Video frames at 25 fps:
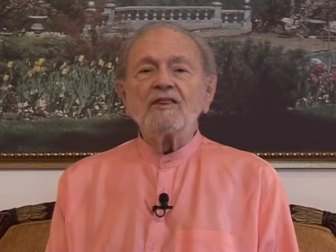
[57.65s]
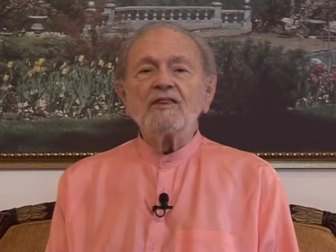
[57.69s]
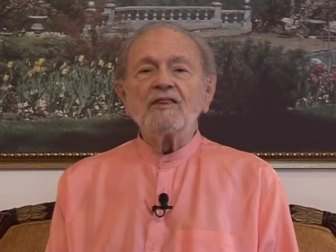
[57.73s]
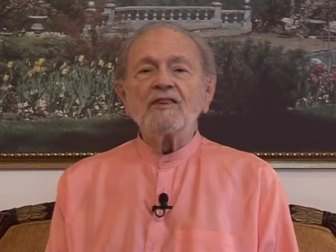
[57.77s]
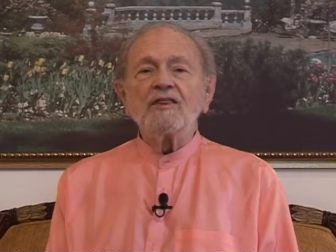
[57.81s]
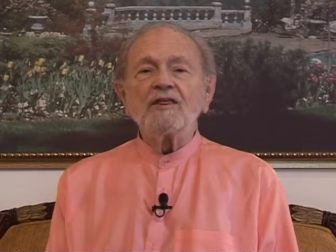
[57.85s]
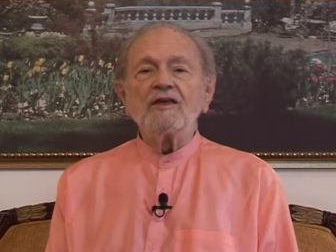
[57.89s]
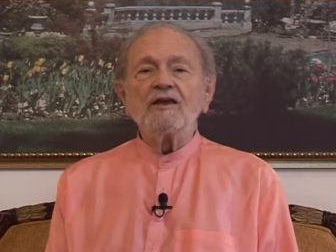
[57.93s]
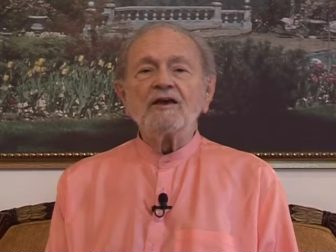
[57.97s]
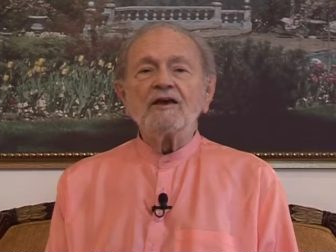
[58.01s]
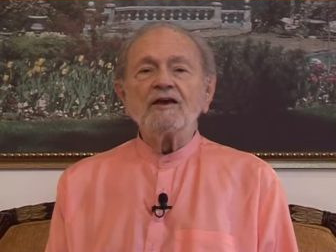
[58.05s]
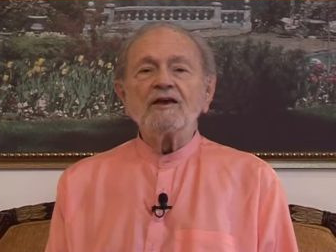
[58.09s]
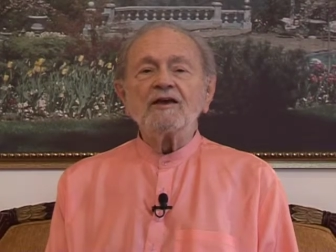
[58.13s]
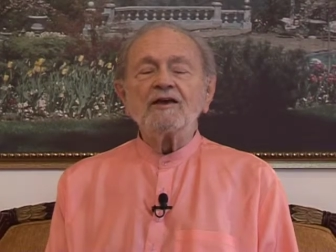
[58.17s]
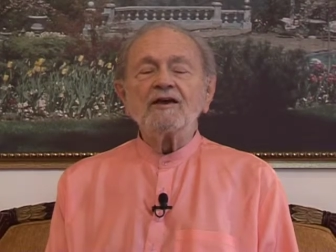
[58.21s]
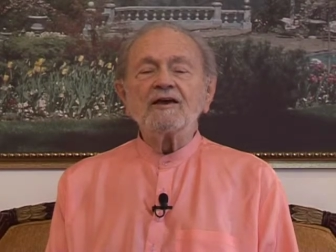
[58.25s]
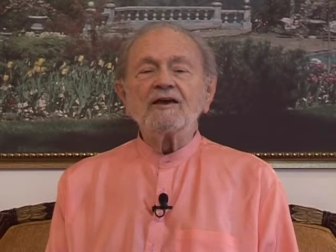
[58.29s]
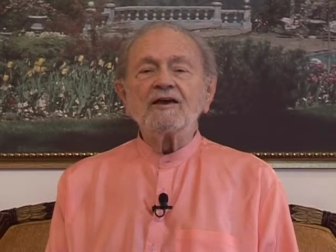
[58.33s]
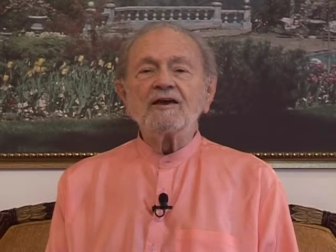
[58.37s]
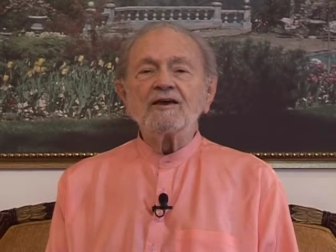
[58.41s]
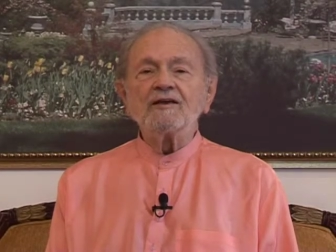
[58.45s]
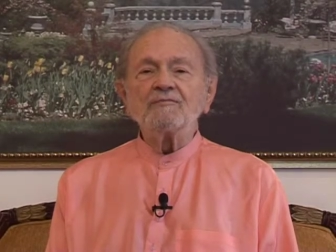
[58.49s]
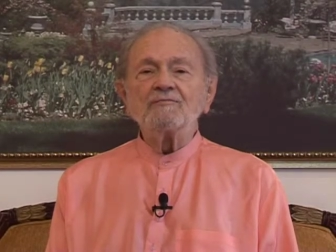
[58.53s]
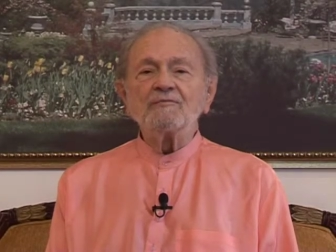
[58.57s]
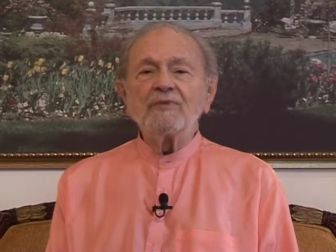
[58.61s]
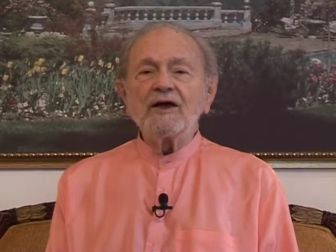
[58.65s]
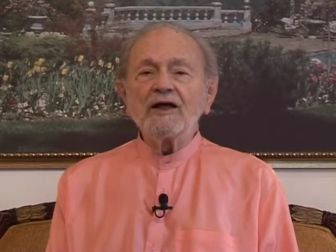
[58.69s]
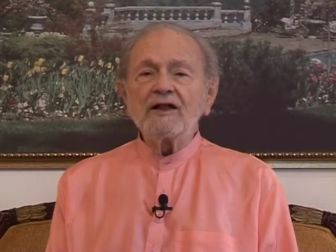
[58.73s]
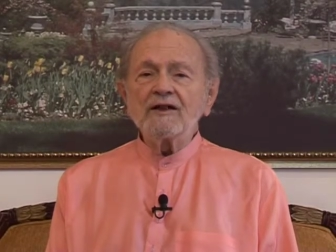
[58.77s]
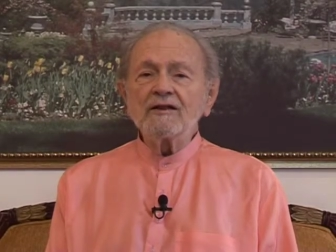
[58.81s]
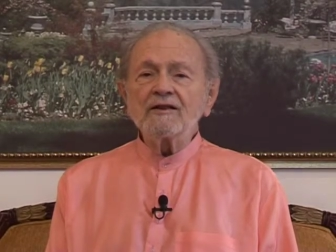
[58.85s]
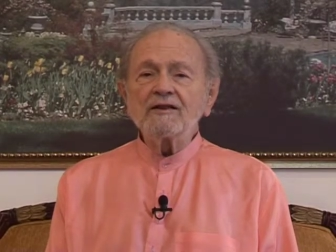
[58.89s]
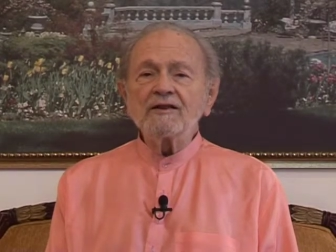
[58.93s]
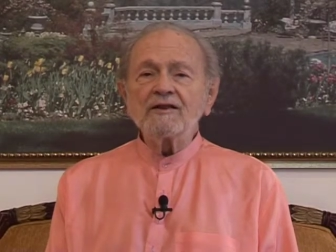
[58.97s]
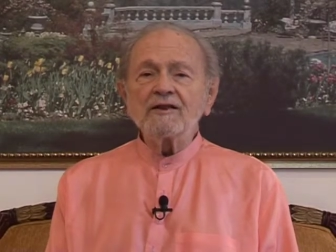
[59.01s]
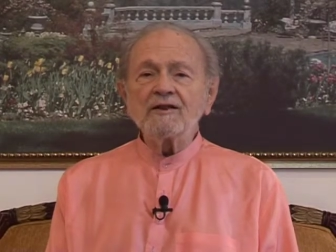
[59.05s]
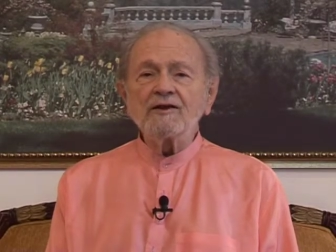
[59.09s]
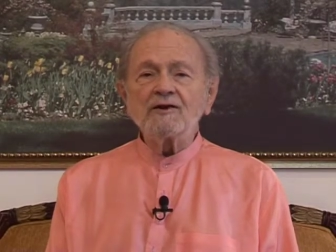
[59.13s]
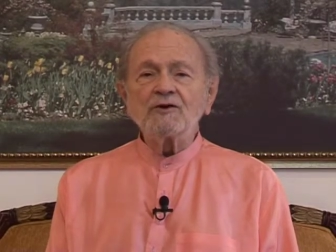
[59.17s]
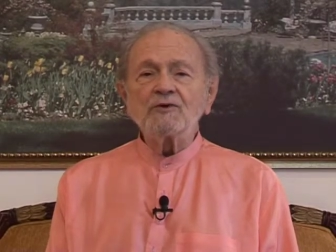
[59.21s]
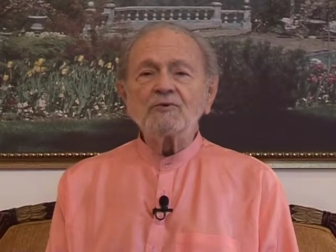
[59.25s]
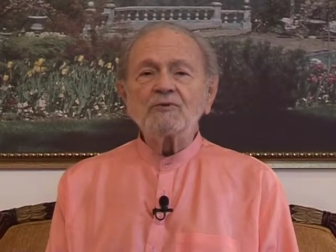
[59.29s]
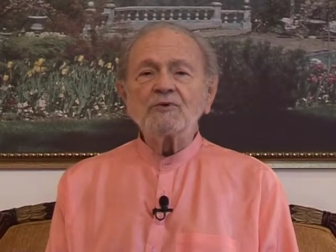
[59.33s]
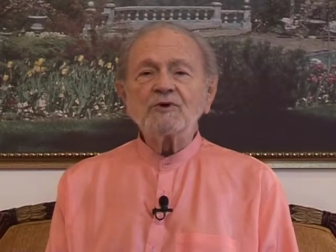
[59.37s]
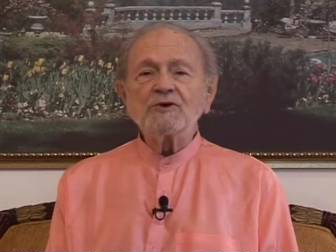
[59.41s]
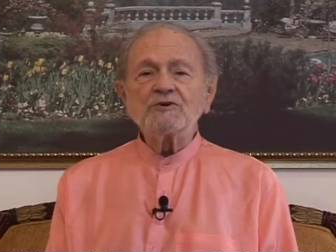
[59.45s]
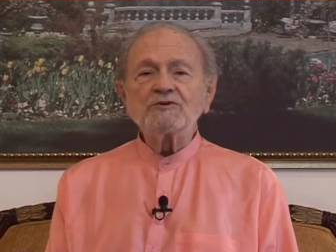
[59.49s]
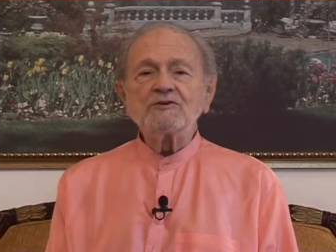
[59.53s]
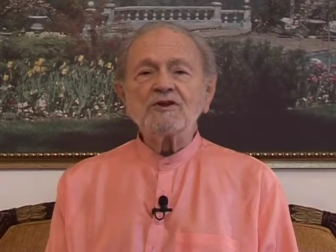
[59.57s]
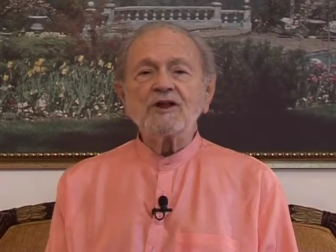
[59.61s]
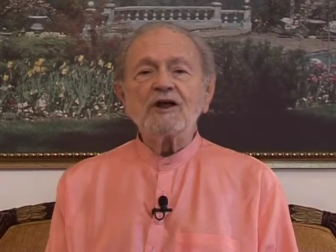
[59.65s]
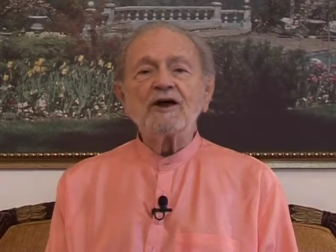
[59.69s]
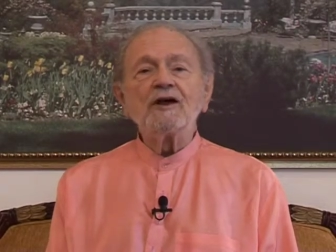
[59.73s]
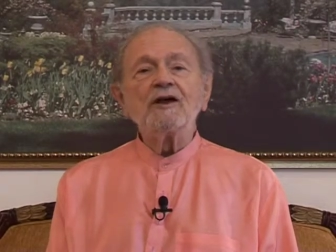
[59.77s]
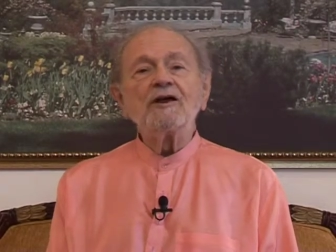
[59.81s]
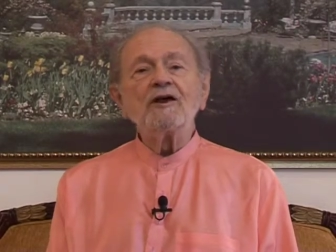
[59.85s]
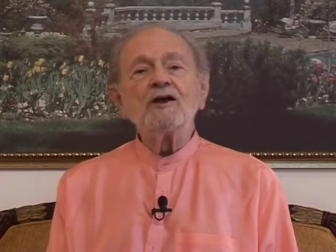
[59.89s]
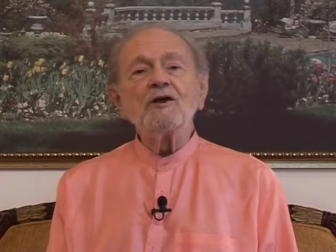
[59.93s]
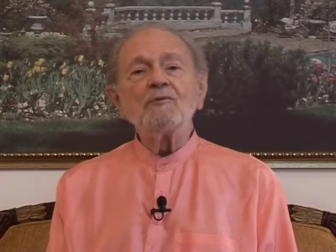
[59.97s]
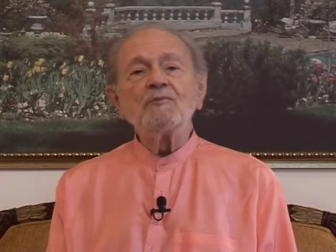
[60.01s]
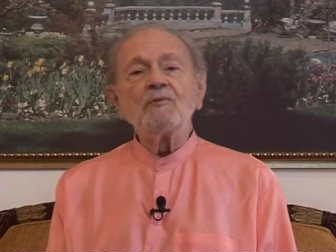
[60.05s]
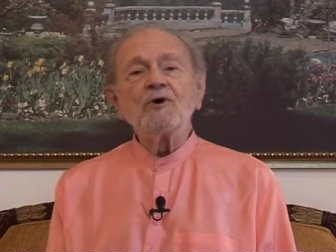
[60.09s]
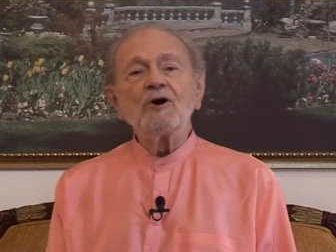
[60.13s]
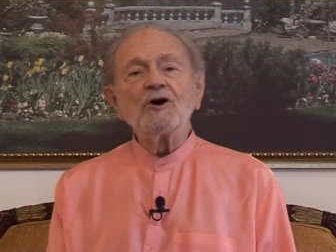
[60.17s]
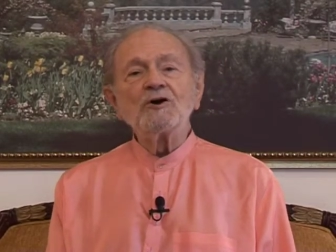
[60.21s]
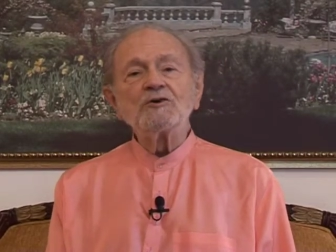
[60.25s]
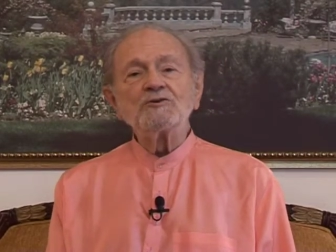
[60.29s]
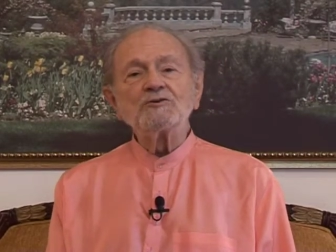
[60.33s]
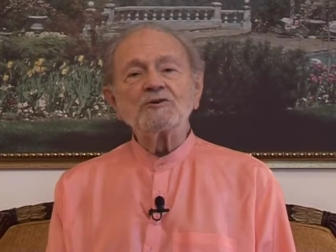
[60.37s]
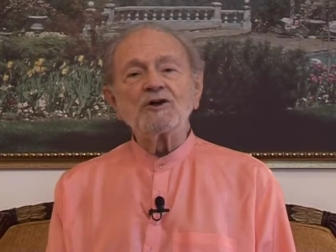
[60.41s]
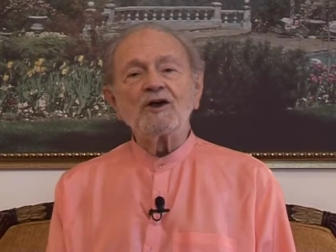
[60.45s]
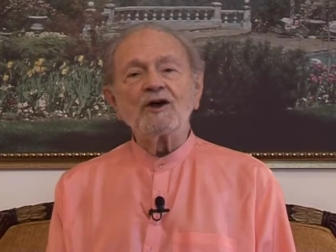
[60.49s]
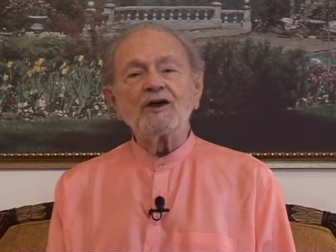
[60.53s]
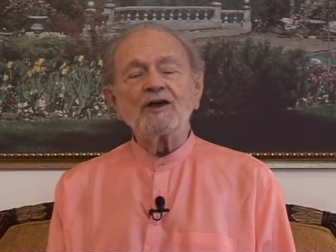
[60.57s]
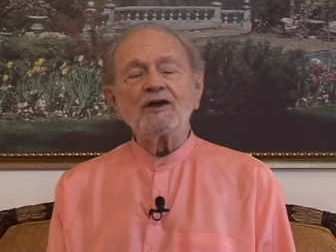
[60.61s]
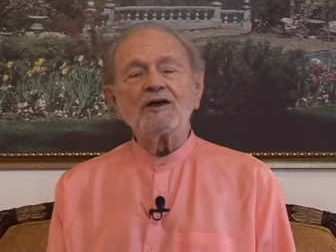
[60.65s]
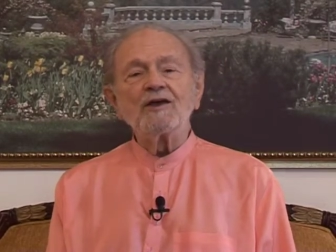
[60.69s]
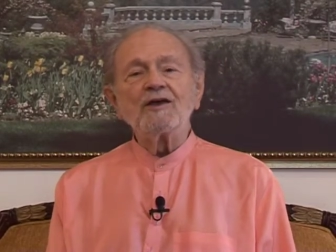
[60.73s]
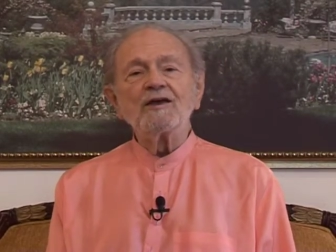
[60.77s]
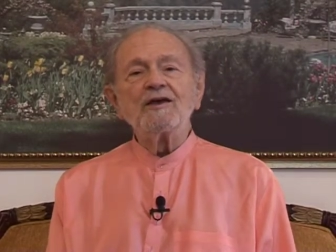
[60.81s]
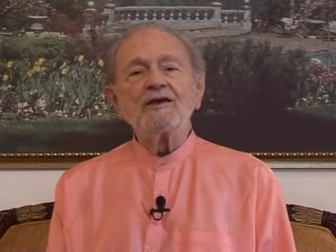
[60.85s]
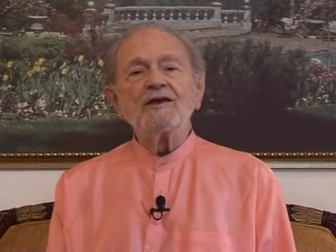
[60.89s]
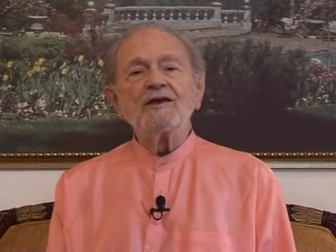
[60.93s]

the balcony on which Lahiri Mahasaya,